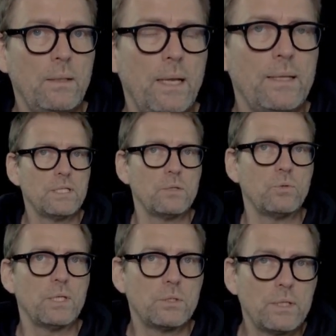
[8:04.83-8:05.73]
and can
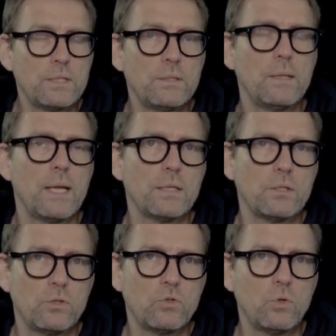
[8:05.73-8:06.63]
regulate and
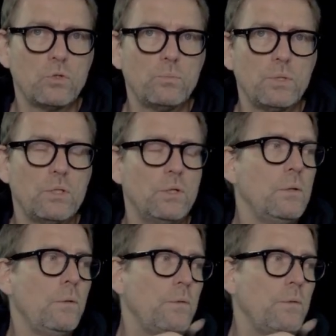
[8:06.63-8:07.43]
control the pressure,